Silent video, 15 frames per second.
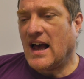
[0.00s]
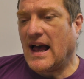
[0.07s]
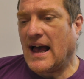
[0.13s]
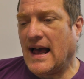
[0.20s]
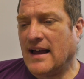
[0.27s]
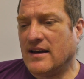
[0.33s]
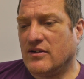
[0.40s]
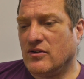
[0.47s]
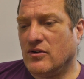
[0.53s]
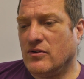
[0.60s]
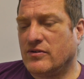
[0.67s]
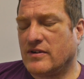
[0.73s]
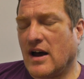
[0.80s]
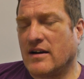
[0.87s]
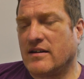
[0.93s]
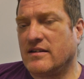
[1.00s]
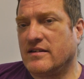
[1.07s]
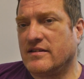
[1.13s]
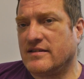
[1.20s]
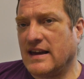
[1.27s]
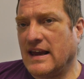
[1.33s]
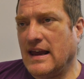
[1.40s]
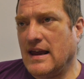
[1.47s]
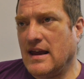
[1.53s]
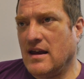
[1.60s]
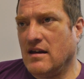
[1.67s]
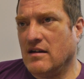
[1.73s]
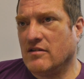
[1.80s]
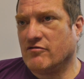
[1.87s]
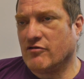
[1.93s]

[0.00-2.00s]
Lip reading: And you started to see